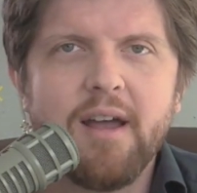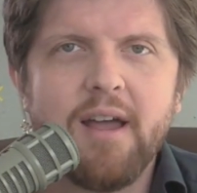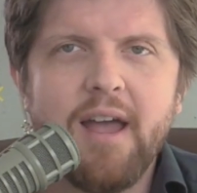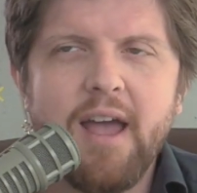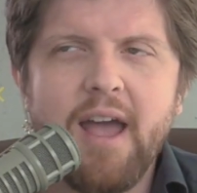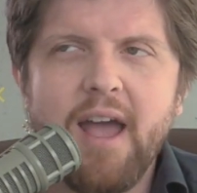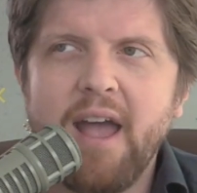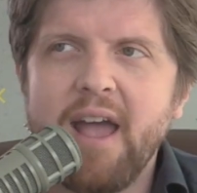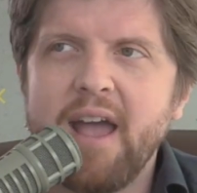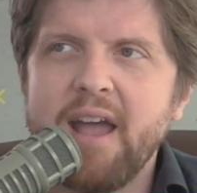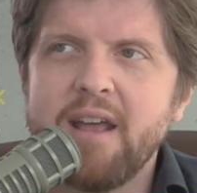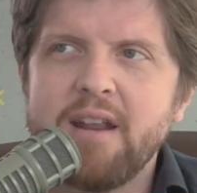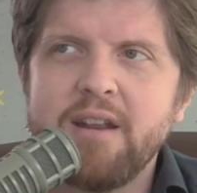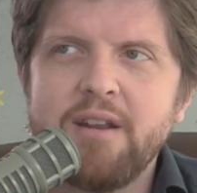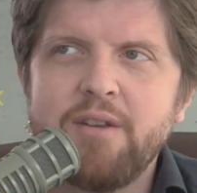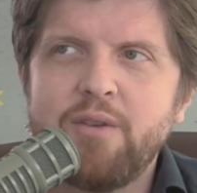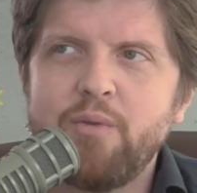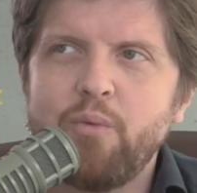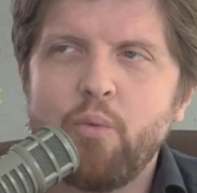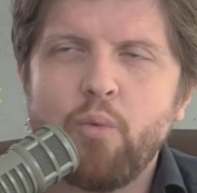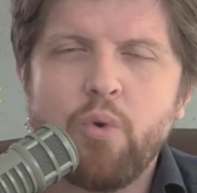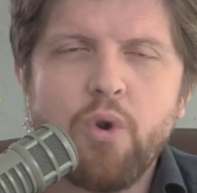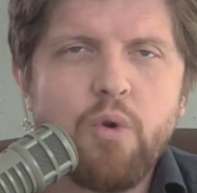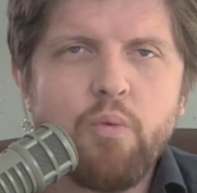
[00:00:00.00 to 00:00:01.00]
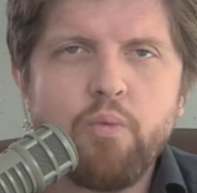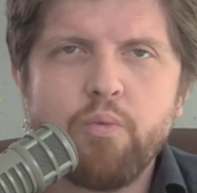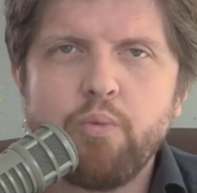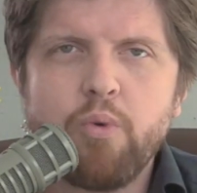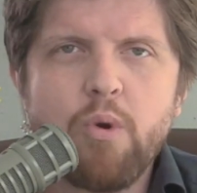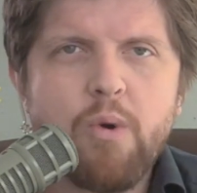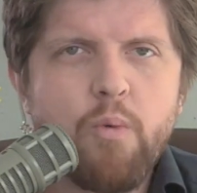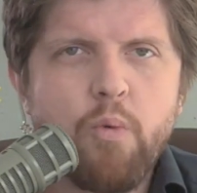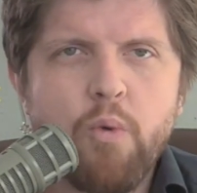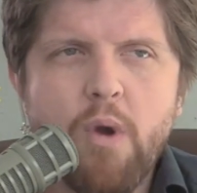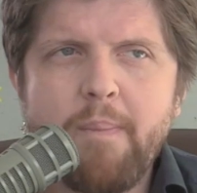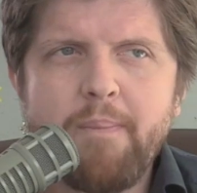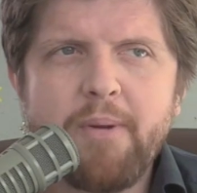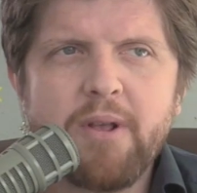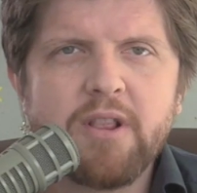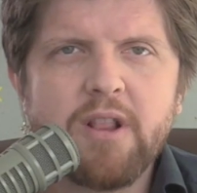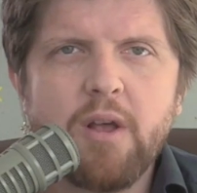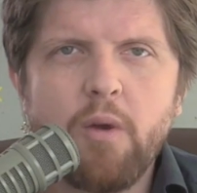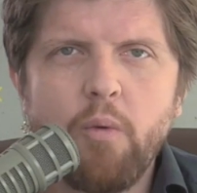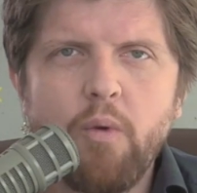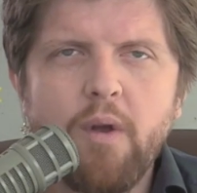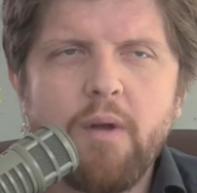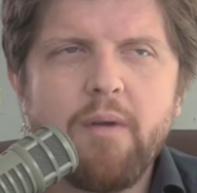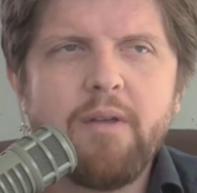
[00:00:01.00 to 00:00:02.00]
and we're we're ripping
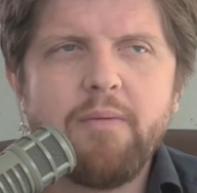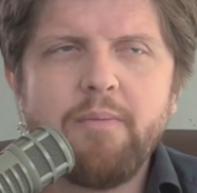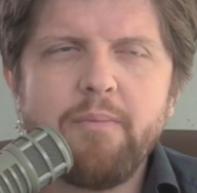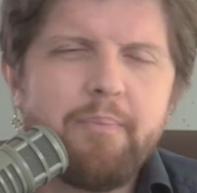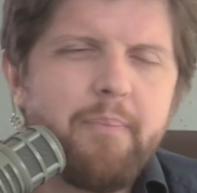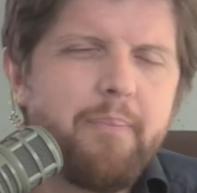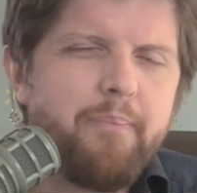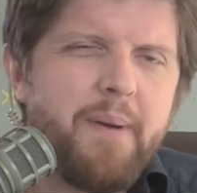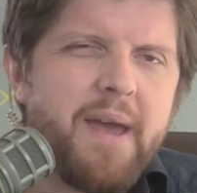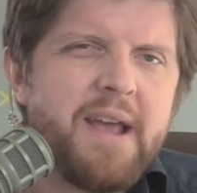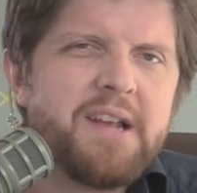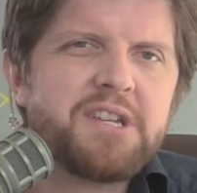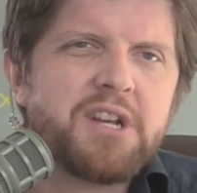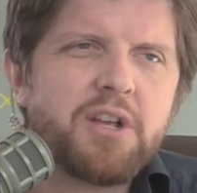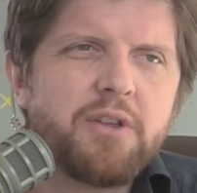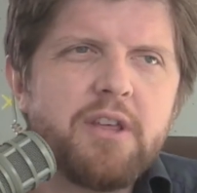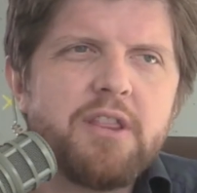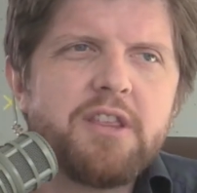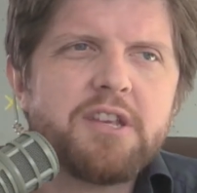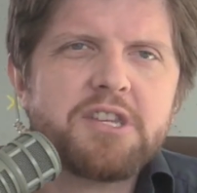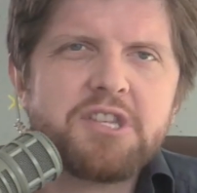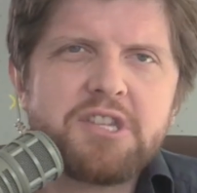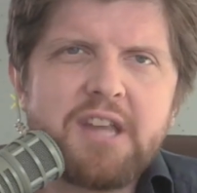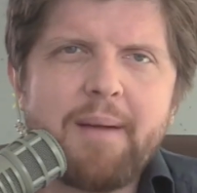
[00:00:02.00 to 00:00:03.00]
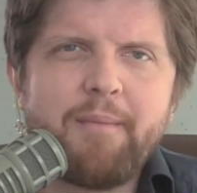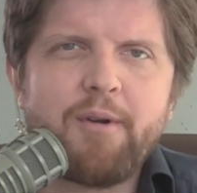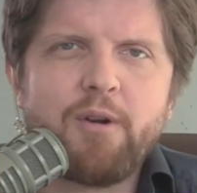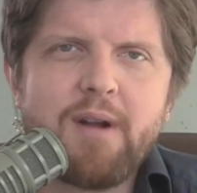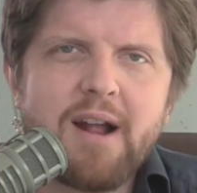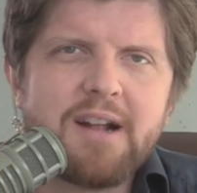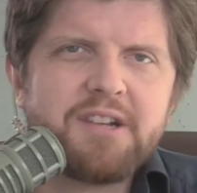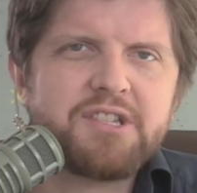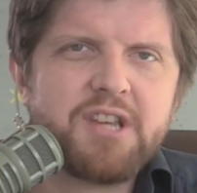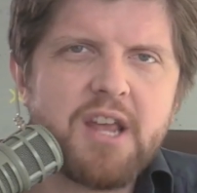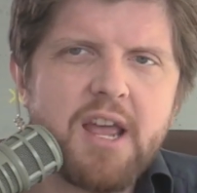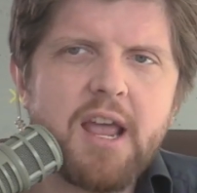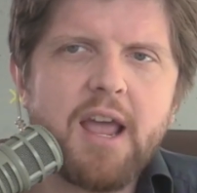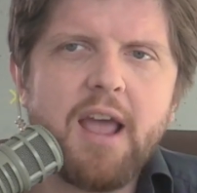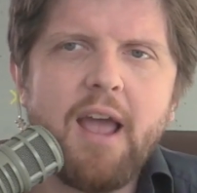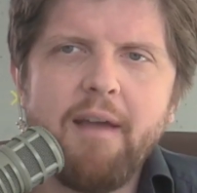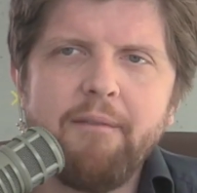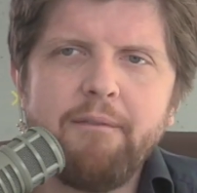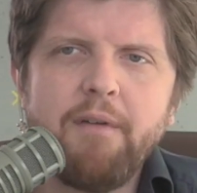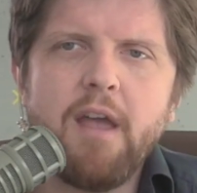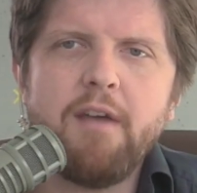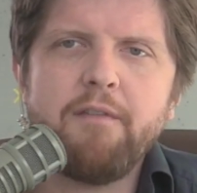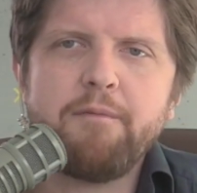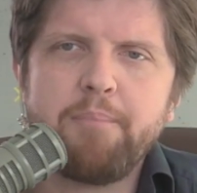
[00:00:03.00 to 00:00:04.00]
the basically this is Democrats saying
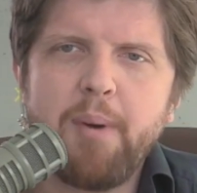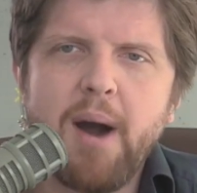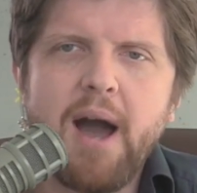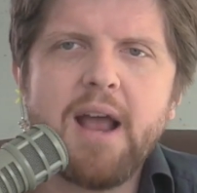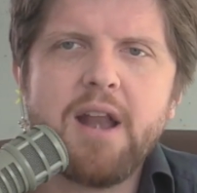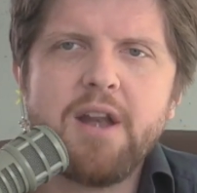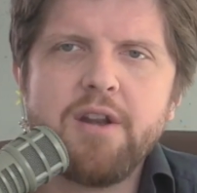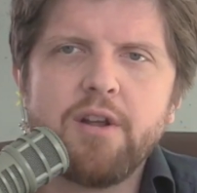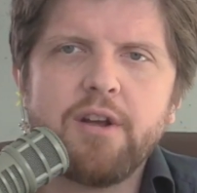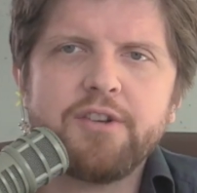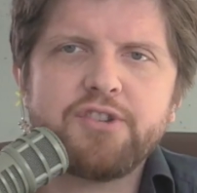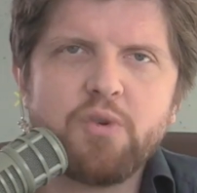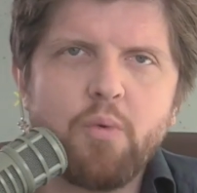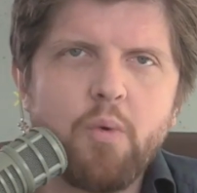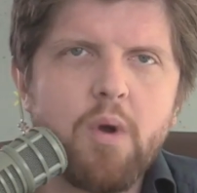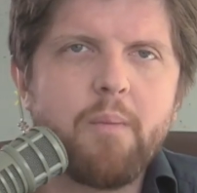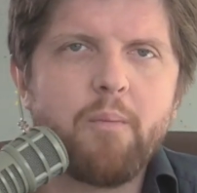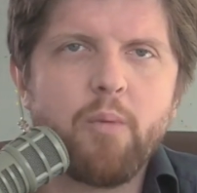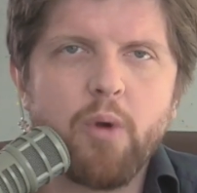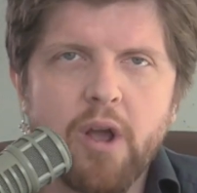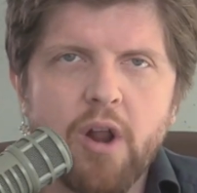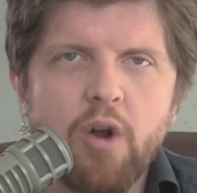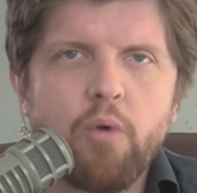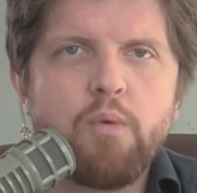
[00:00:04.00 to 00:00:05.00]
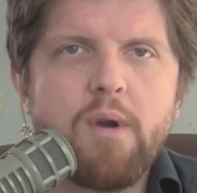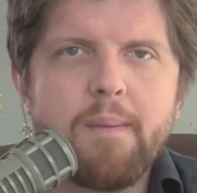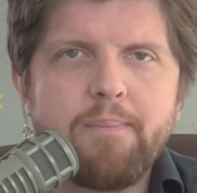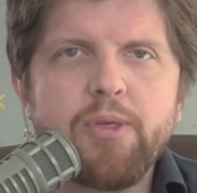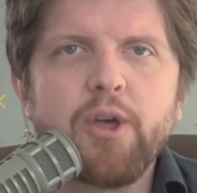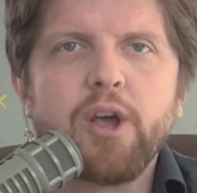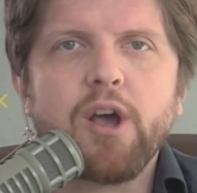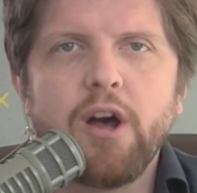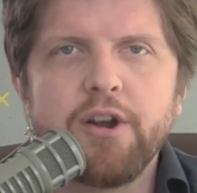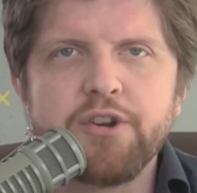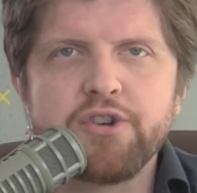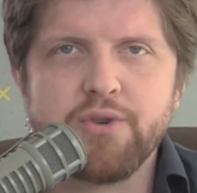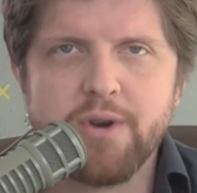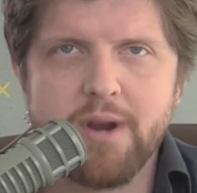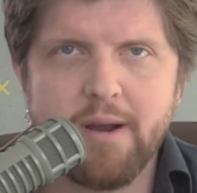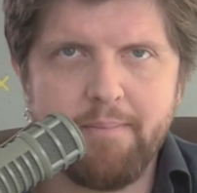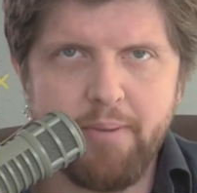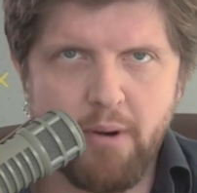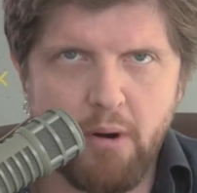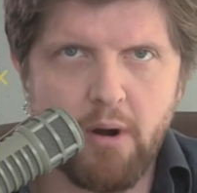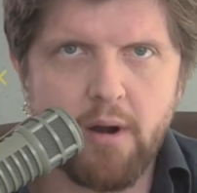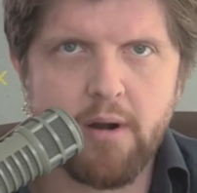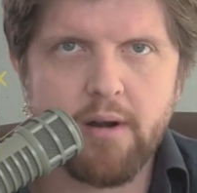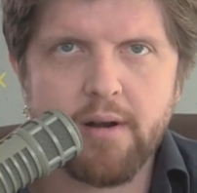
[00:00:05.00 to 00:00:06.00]
if, if Biden doesn't win, we're going to rip the country
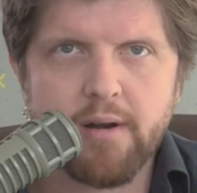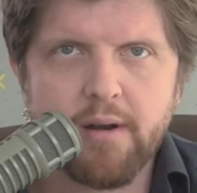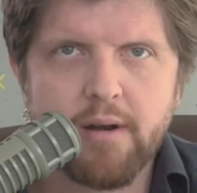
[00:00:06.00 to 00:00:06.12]
apart.